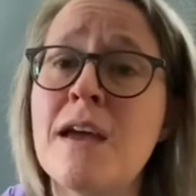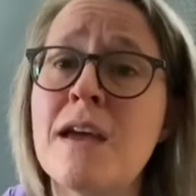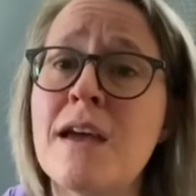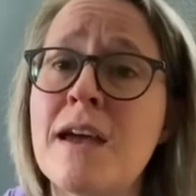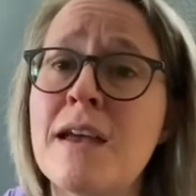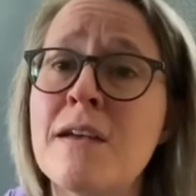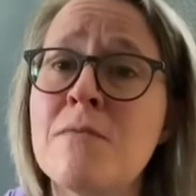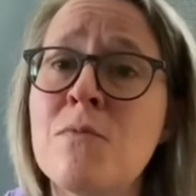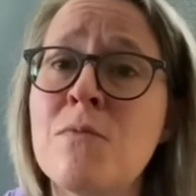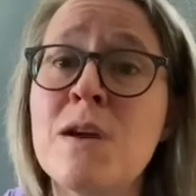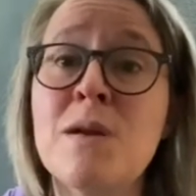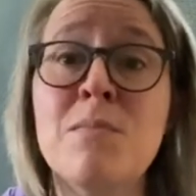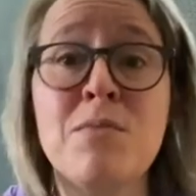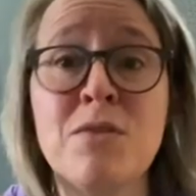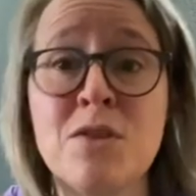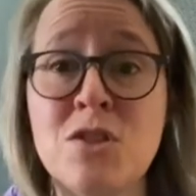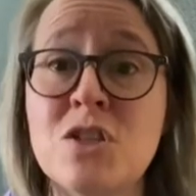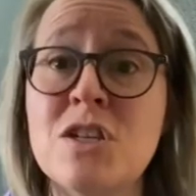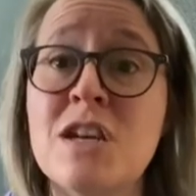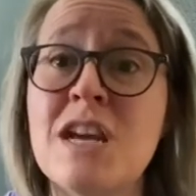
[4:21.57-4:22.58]
and we
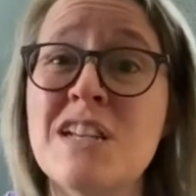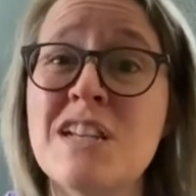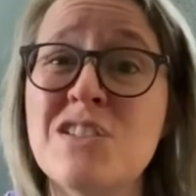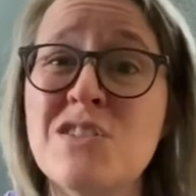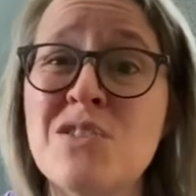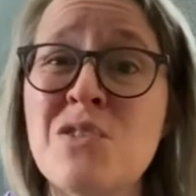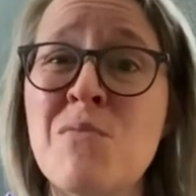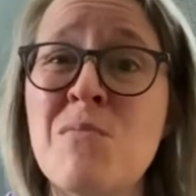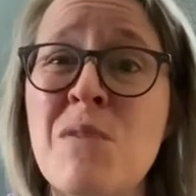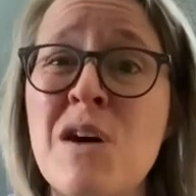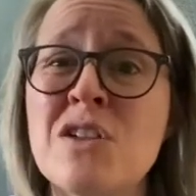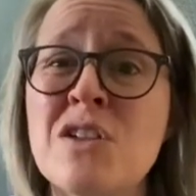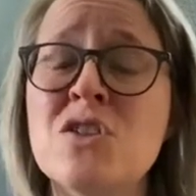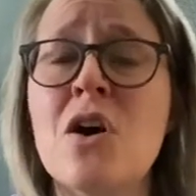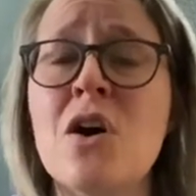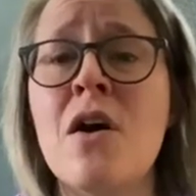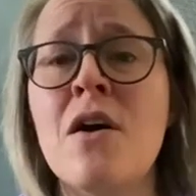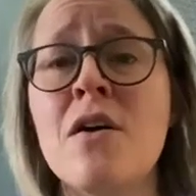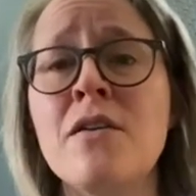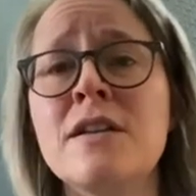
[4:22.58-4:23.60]
appreciate so much
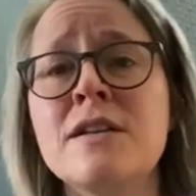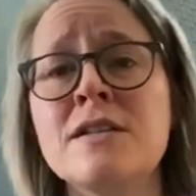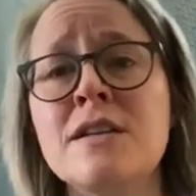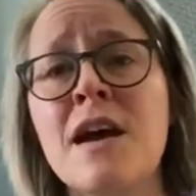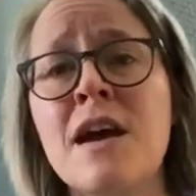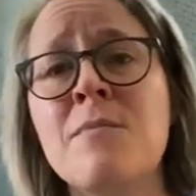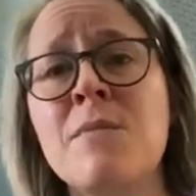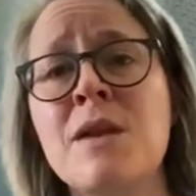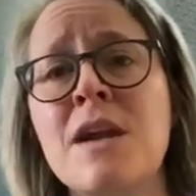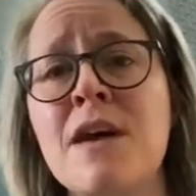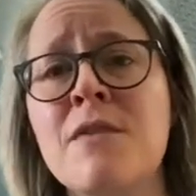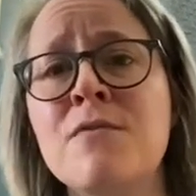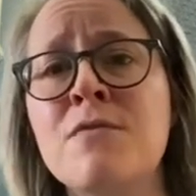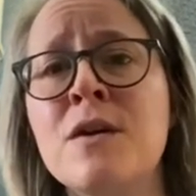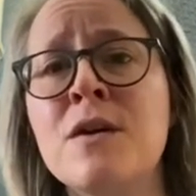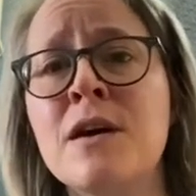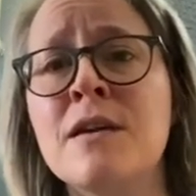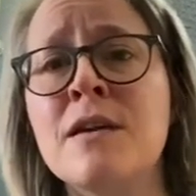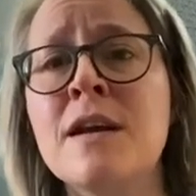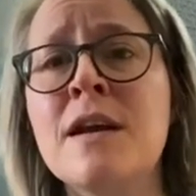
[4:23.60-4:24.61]
all the time and
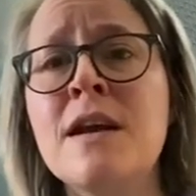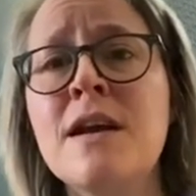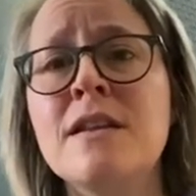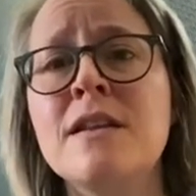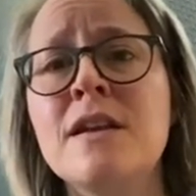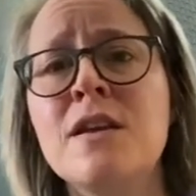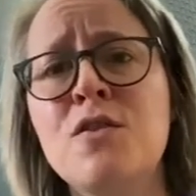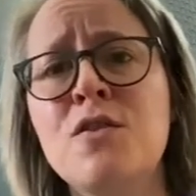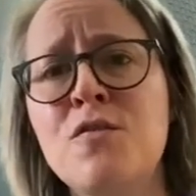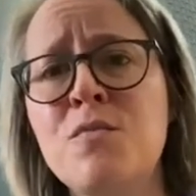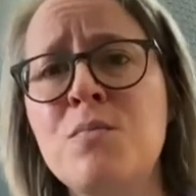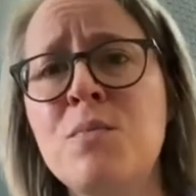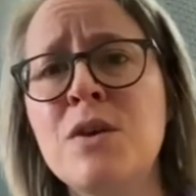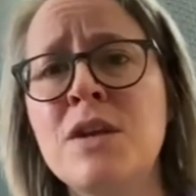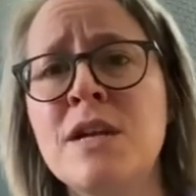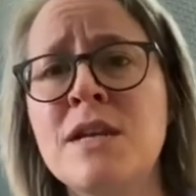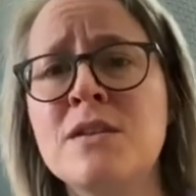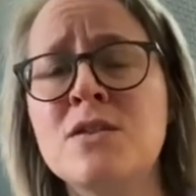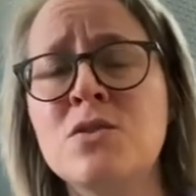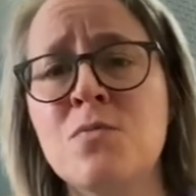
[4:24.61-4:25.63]
effort that you've put
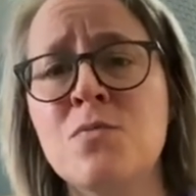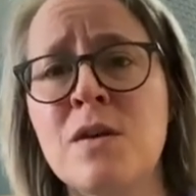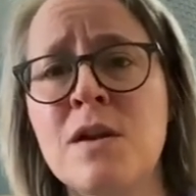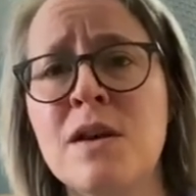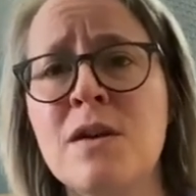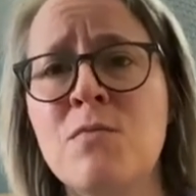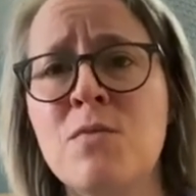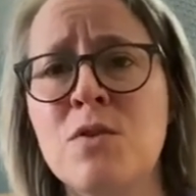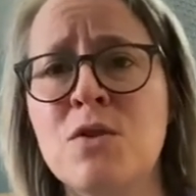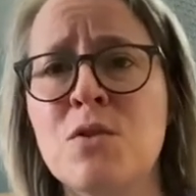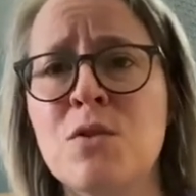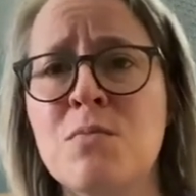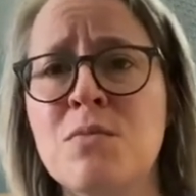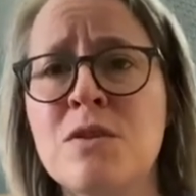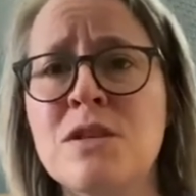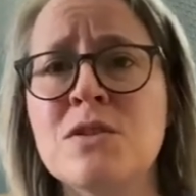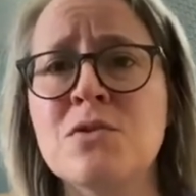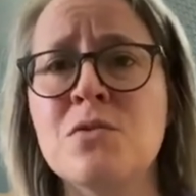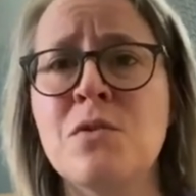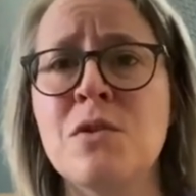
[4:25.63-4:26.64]
into working with your
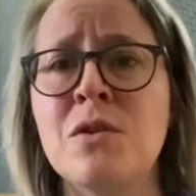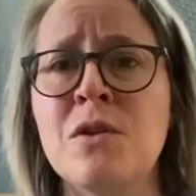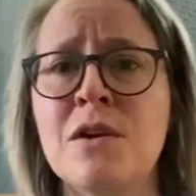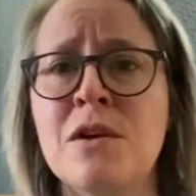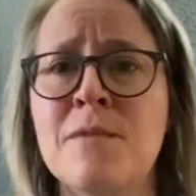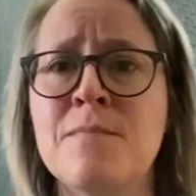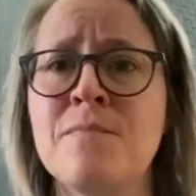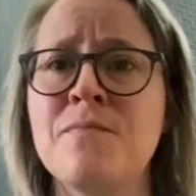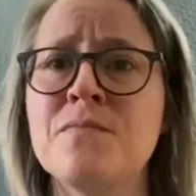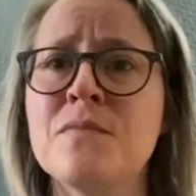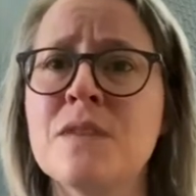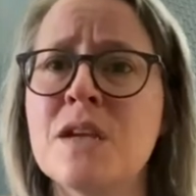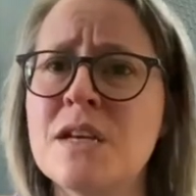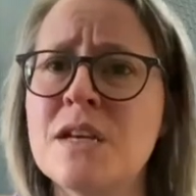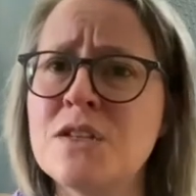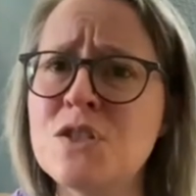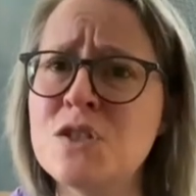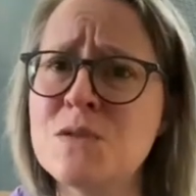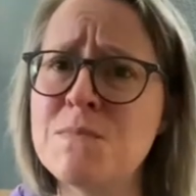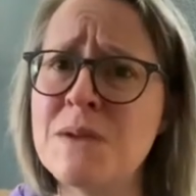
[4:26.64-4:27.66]
preschooler and
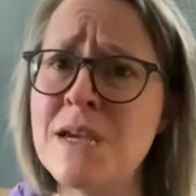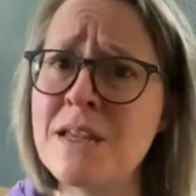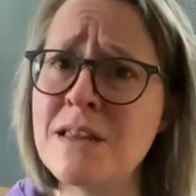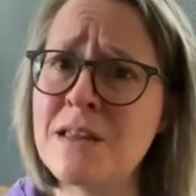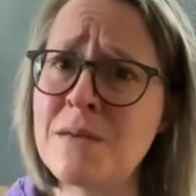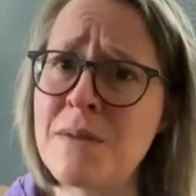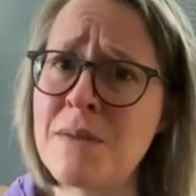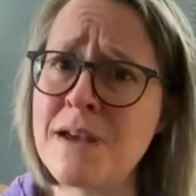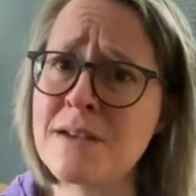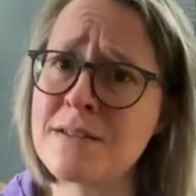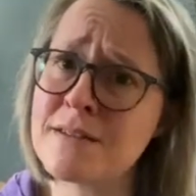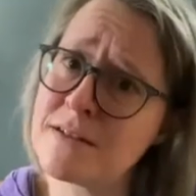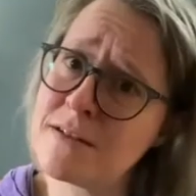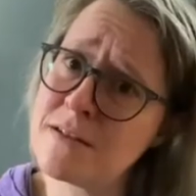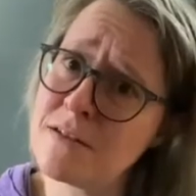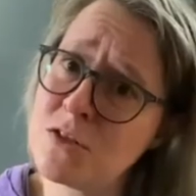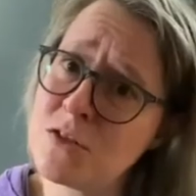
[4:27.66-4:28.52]
just being the best,